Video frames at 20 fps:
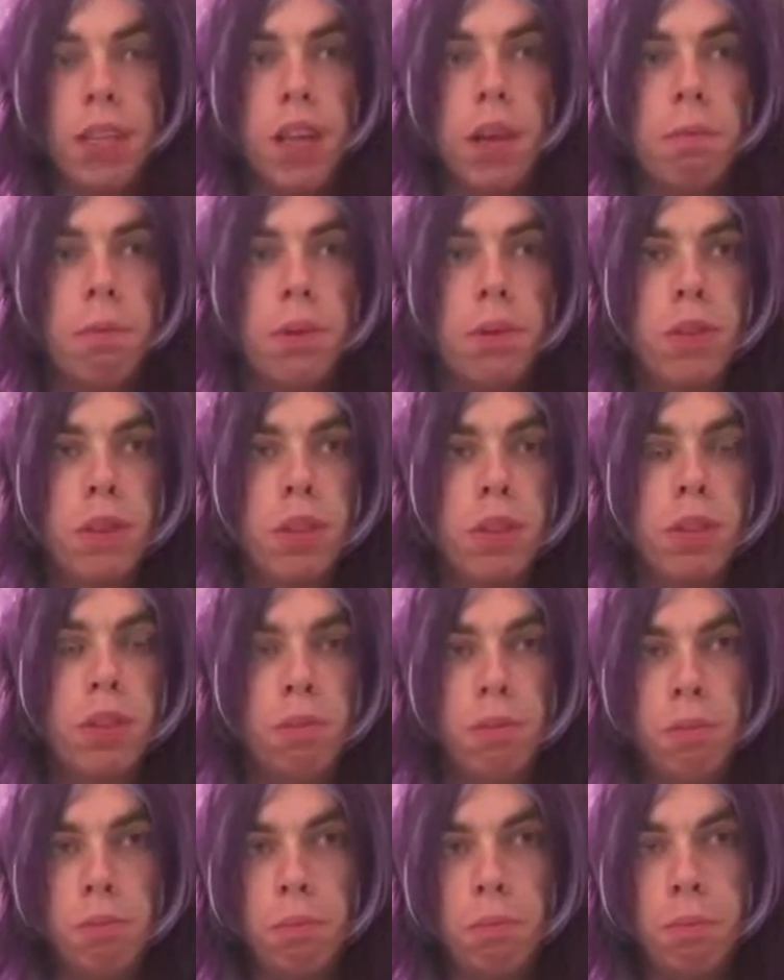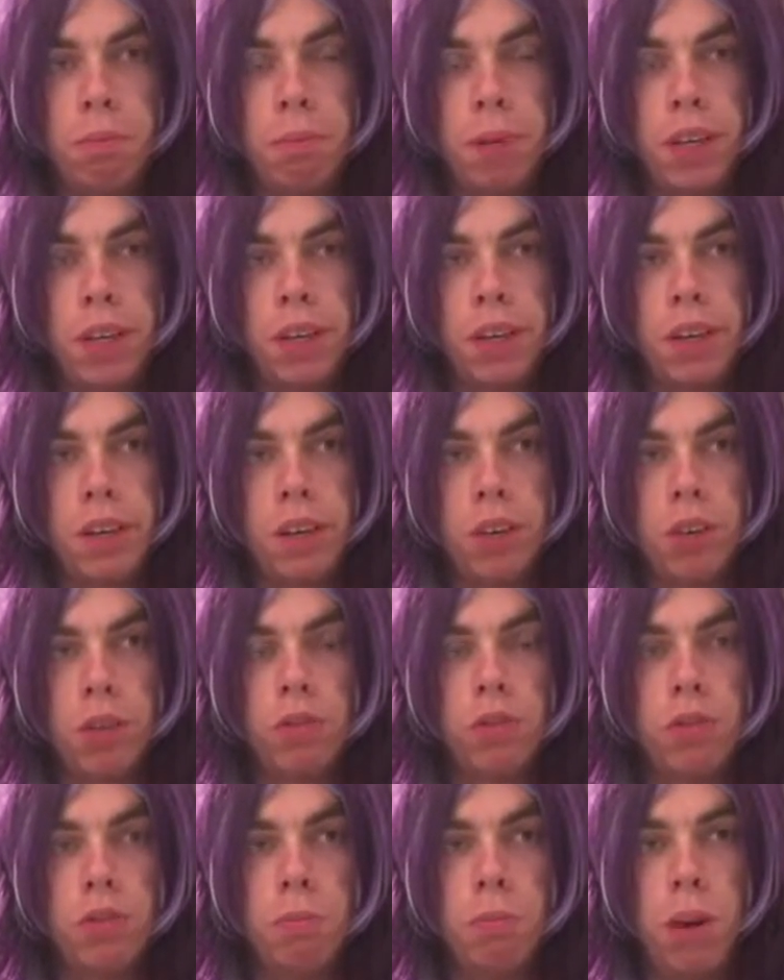and put a little bag
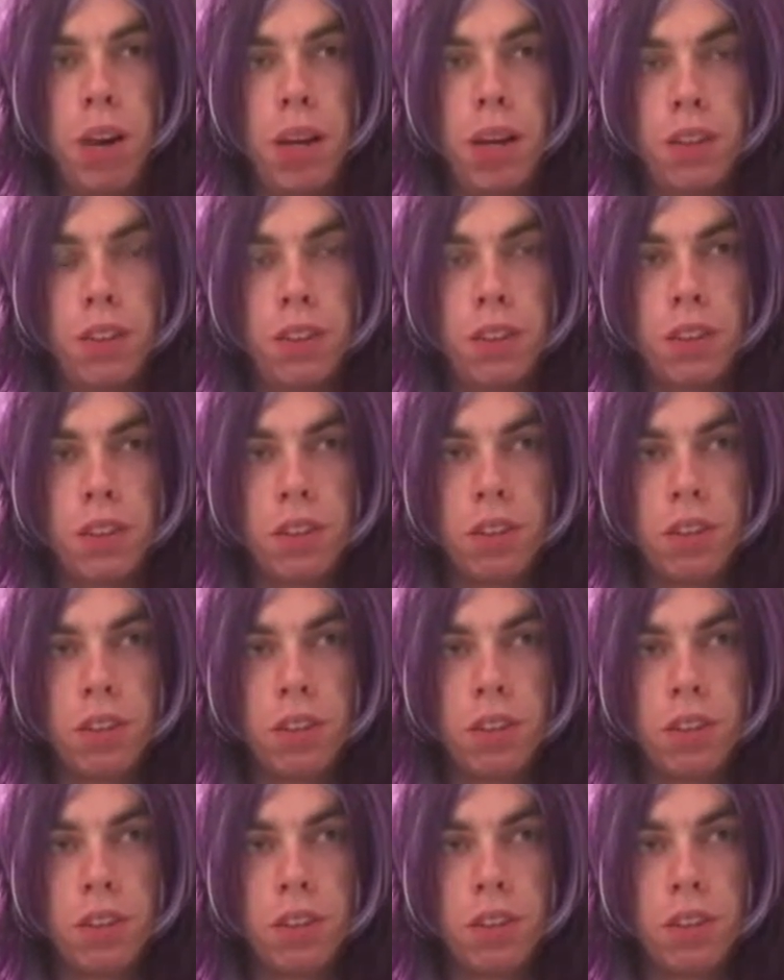of blood